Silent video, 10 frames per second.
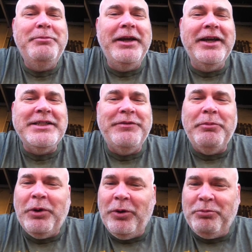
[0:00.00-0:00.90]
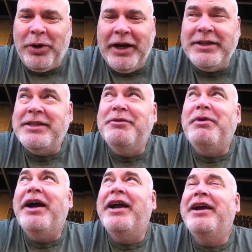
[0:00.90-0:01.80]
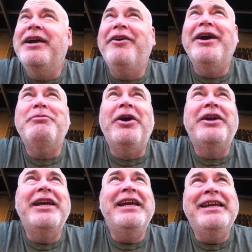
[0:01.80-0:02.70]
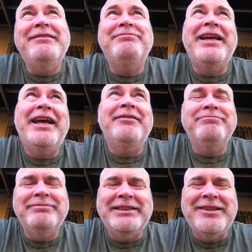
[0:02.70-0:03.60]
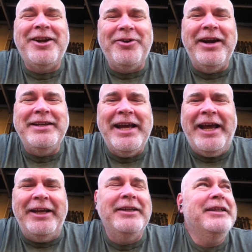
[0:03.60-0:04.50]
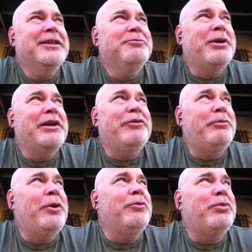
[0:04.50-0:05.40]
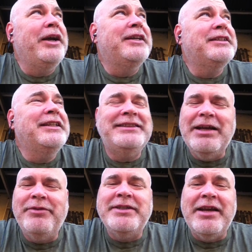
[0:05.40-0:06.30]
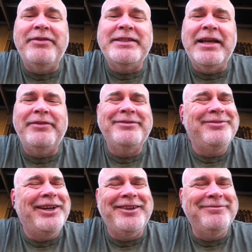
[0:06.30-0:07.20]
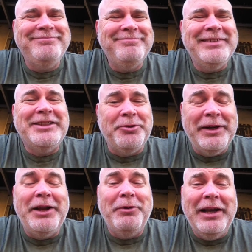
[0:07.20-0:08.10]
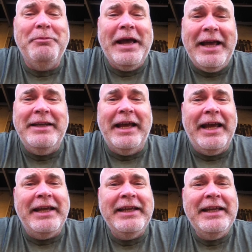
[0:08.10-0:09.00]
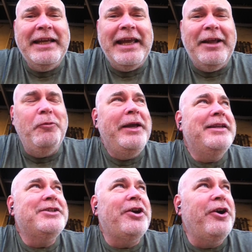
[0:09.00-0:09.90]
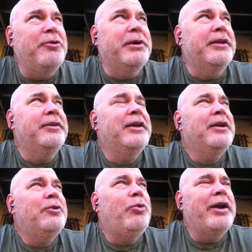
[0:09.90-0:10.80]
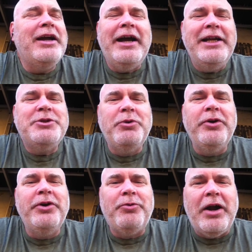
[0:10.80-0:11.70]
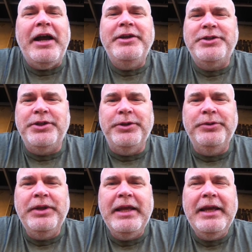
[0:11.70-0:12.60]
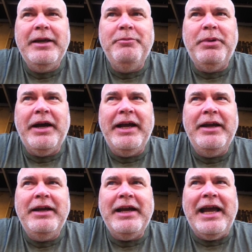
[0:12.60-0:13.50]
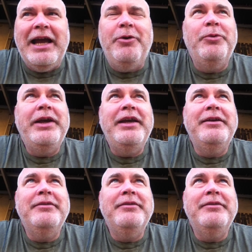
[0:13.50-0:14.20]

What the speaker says: Because if a bolt breaks in my Grand Marquis, yeah, it's not a great day. But if a bolt breaks in the 777, well, it's a really, really bad day. And we determine what heights we're going to rise to by how we